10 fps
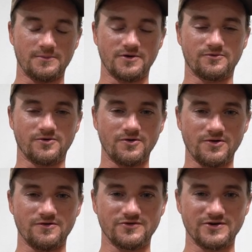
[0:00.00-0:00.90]
I'm going to roll
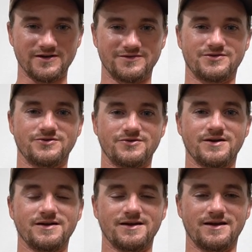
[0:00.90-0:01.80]
over into
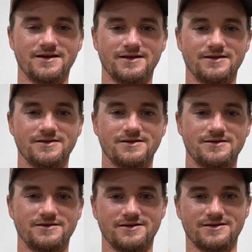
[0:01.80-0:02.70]
a
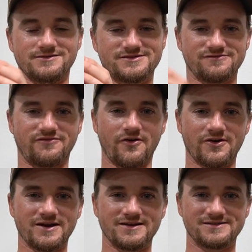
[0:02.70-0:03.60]

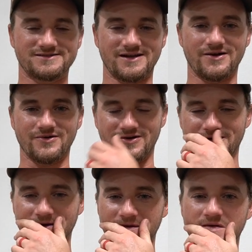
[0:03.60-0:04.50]
safari style
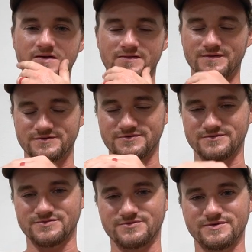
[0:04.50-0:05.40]
hunt. This one
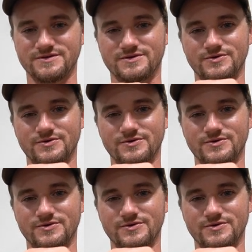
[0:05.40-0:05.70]
was really